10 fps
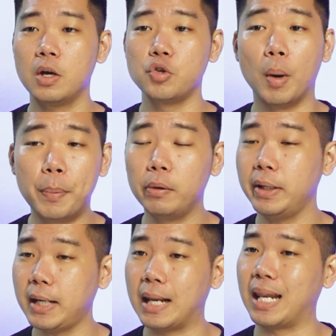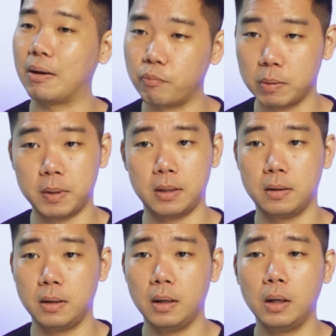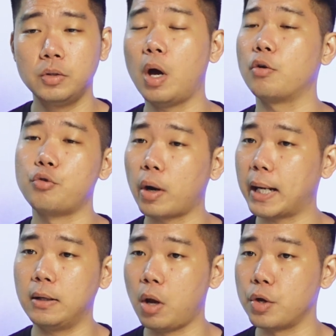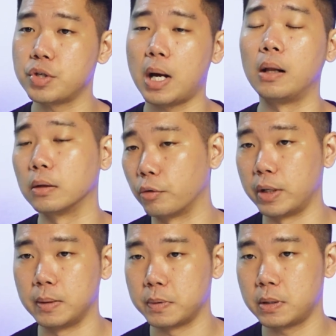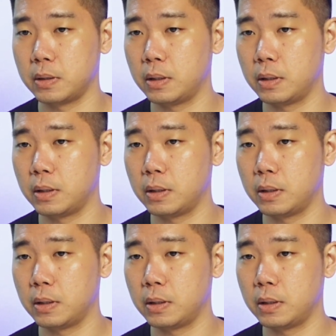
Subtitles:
You're building an MVP, not rocket launch algorithms.